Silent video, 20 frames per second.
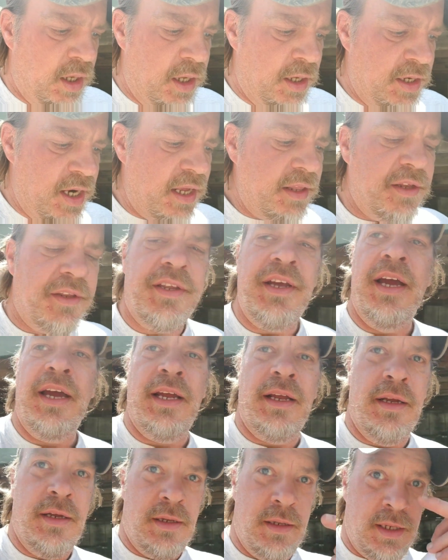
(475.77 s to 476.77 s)
Another
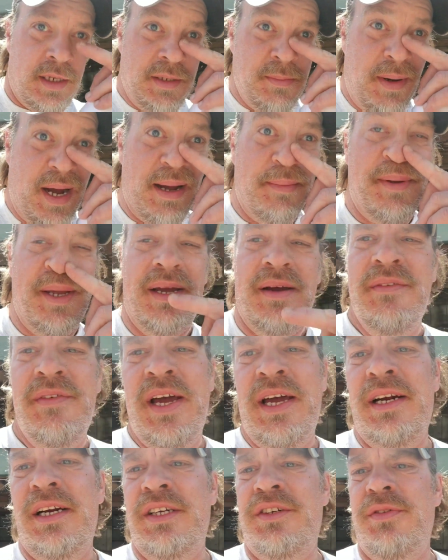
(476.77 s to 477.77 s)
thing that might be an
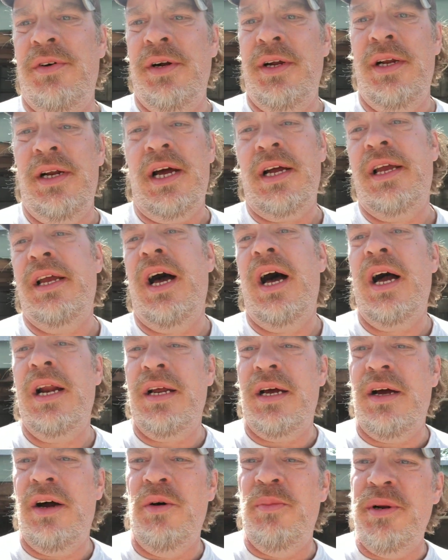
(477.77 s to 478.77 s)
advantage for you, and God,
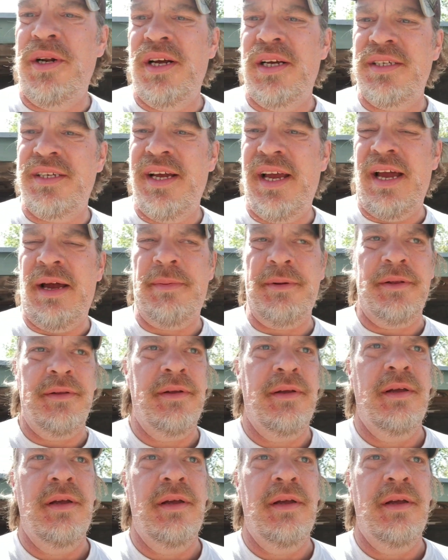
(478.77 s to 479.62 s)
I hope it doesn't happen.